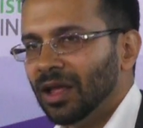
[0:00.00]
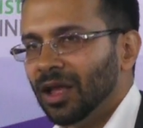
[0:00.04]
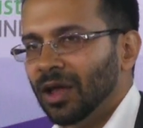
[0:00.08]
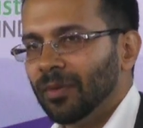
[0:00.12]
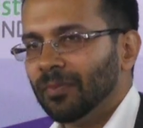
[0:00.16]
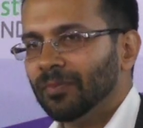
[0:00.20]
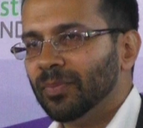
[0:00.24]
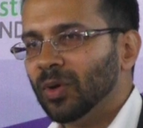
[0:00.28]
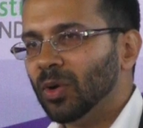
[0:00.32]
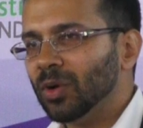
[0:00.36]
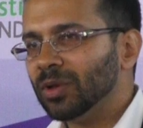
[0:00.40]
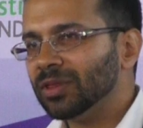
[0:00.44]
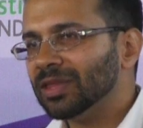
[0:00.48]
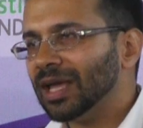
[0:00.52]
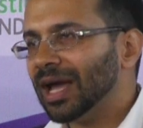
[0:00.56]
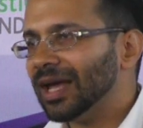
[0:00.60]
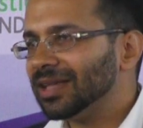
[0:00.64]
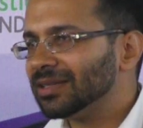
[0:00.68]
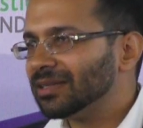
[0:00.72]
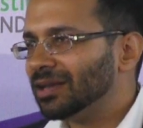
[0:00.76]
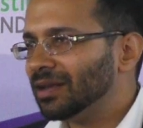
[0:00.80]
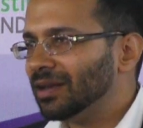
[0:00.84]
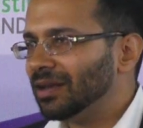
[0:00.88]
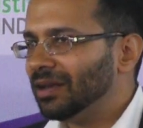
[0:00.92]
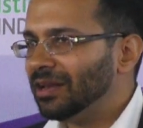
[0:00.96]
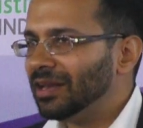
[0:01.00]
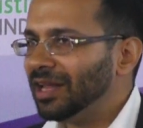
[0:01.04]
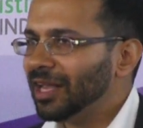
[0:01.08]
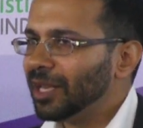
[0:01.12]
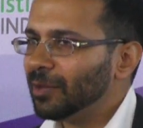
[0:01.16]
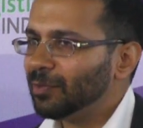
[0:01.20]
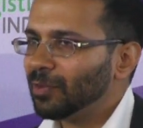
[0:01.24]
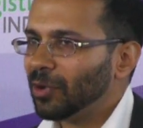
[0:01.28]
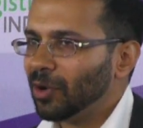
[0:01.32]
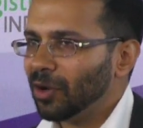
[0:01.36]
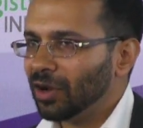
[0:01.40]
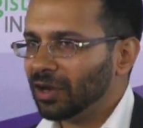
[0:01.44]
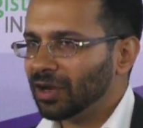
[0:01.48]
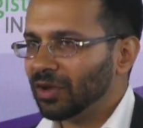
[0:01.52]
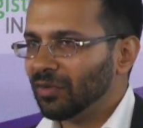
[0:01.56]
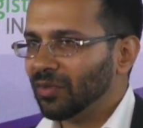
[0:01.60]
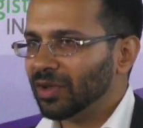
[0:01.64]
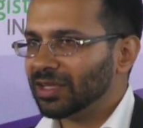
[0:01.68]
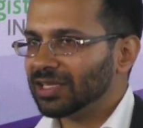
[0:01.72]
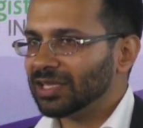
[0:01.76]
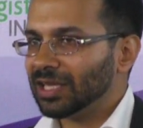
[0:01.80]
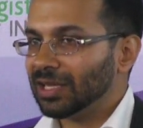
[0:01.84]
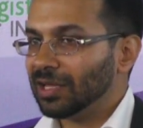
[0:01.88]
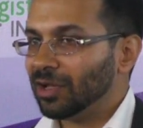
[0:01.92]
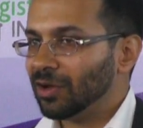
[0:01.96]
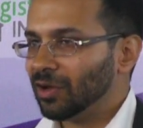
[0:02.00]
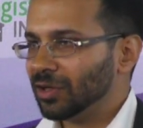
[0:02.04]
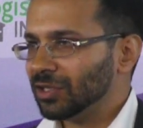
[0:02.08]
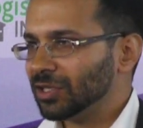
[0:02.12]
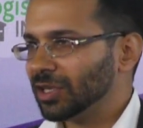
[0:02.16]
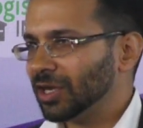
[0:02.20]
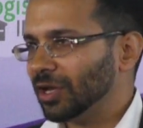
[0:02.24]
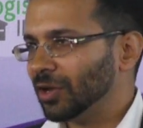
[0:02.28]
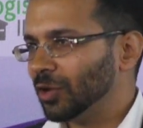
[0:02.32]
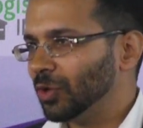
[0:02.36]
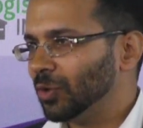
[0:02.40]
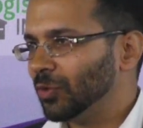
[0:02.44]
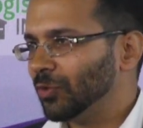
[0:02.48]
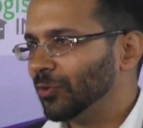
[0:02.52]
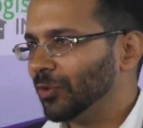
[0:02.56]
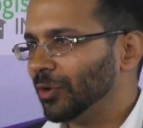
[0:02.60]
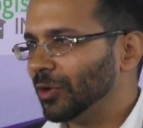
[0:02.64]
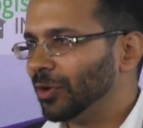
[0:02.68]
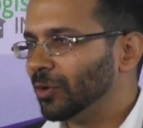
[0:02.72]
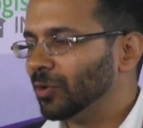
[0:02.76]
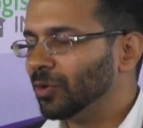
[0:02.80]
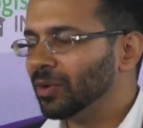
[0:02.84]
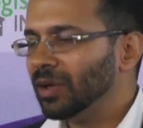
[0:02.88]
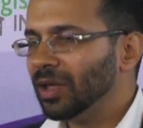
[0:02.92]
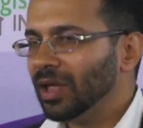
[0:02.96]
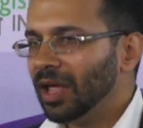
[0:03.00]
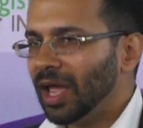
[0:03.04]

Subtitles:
both as a neat product of what silicons can do for you,